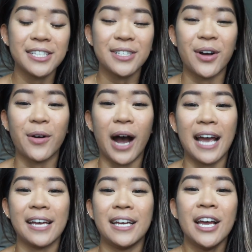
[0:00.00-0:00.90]
So
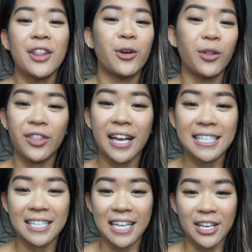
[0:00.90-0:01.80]
the only thing I
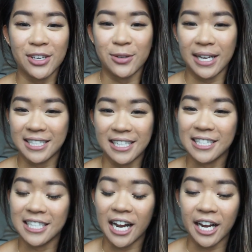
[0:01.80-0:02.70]
did that you guys
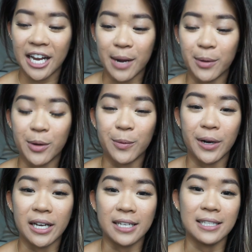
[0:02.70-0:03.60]
didn't see on camera
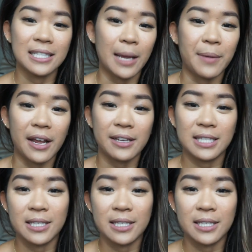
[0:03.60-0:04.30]
was set my